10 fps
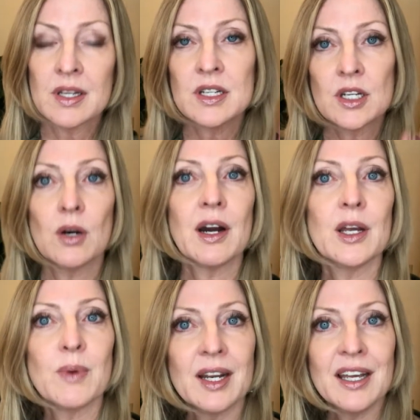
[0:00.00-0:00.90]
So are
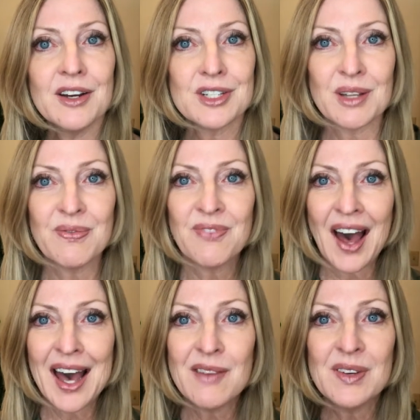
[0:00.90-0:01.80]
you ready? Here's the
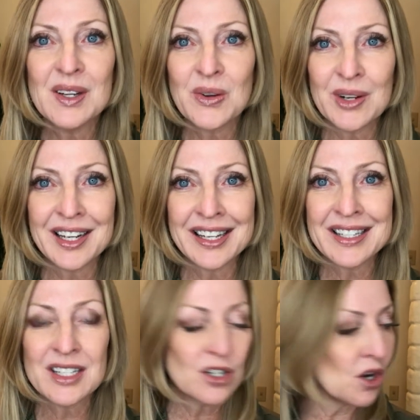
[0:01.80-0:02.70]
five
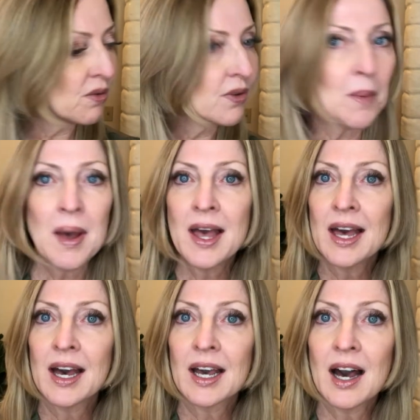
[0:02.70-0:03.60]
ingredients to go from
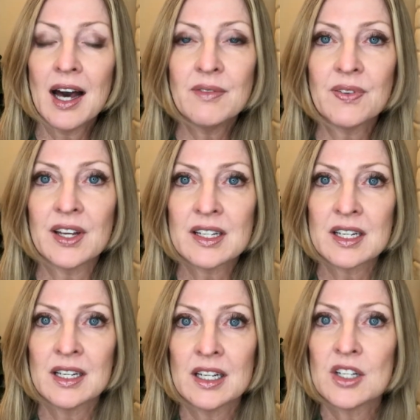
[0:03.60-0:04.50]

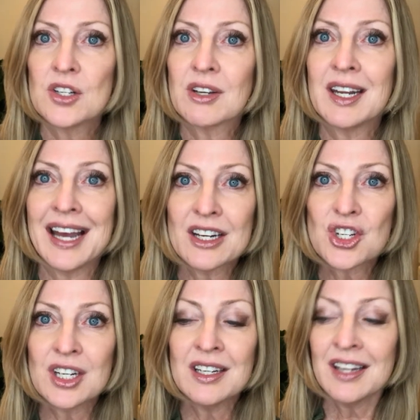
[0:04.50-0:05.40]
conflict to
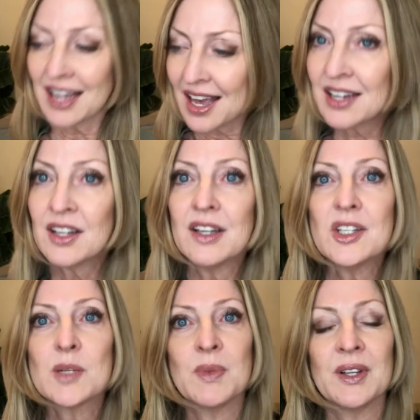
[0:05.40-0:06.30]
connection and
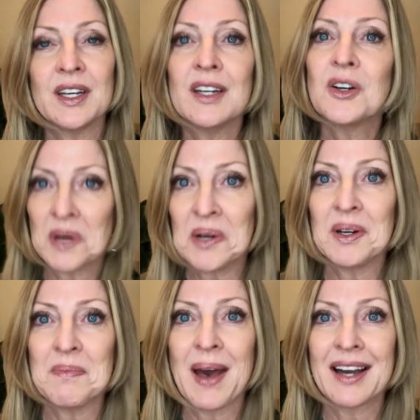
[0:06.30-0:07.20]
ultimately greater
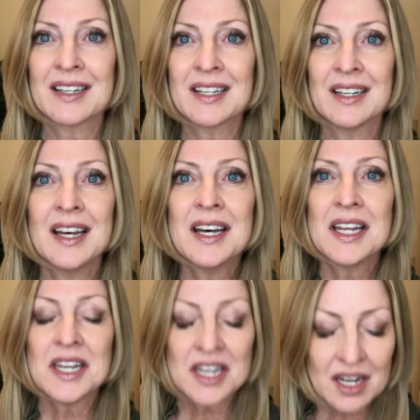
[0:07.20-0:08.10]
impact.
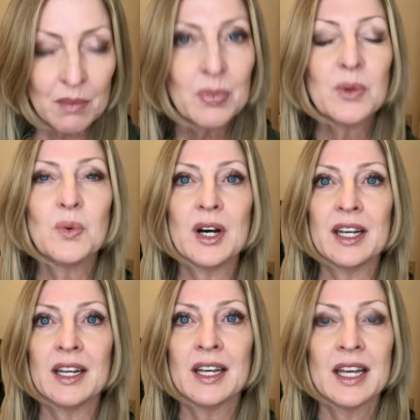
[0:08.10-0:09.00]
Number
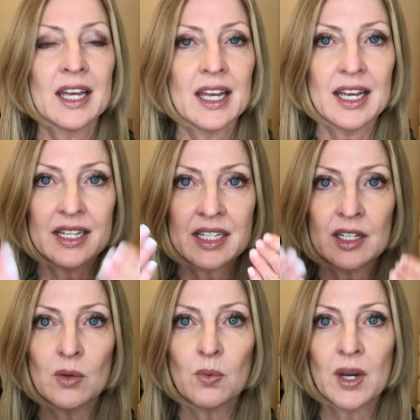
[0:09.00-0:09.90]
one, it's
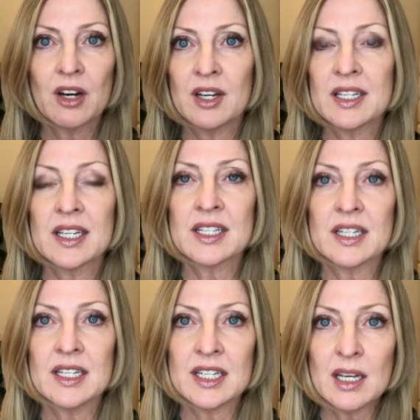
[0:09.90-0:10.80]
an awareness. It's a
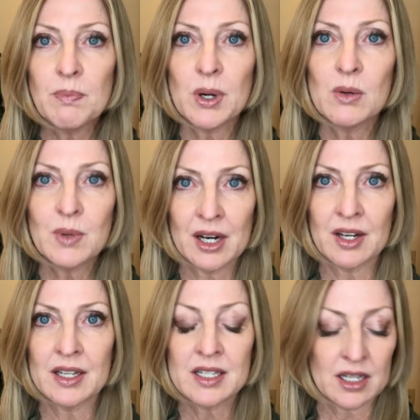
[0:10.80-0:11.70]
deep
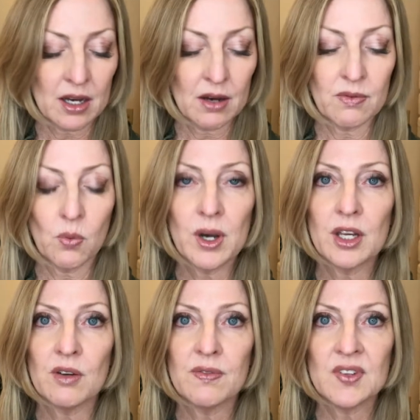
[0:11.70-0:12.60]
awareness of what
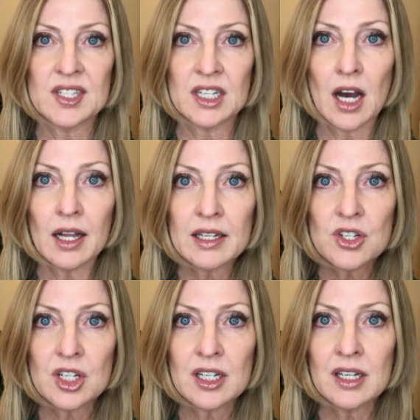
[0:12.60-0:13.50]
your
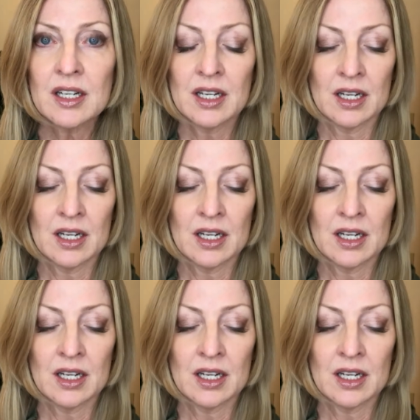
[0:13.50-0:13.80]
physiology,